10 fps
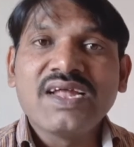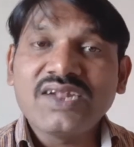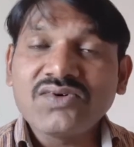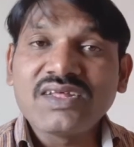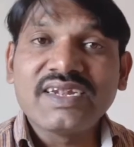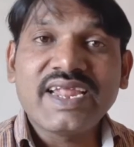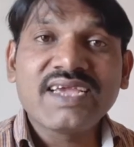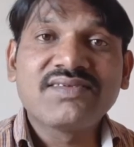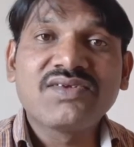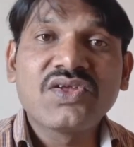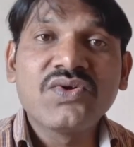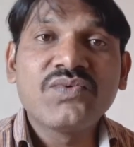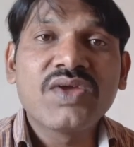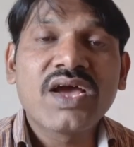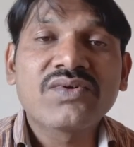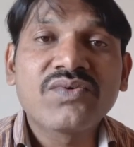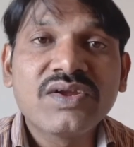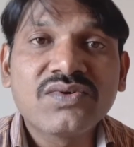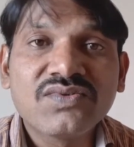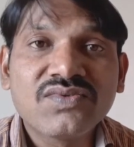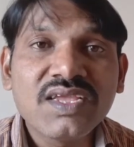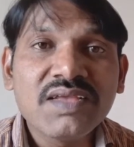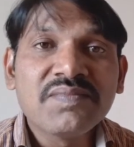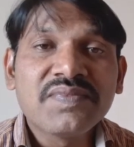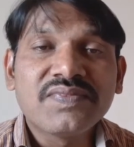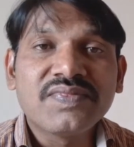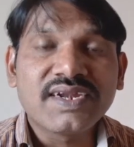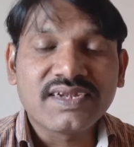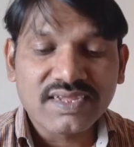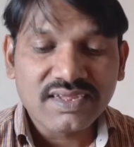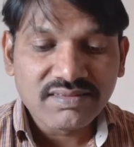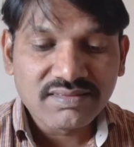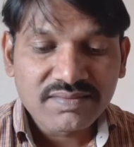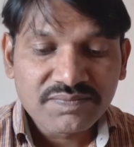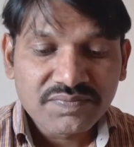Now the next clue we are going to see that is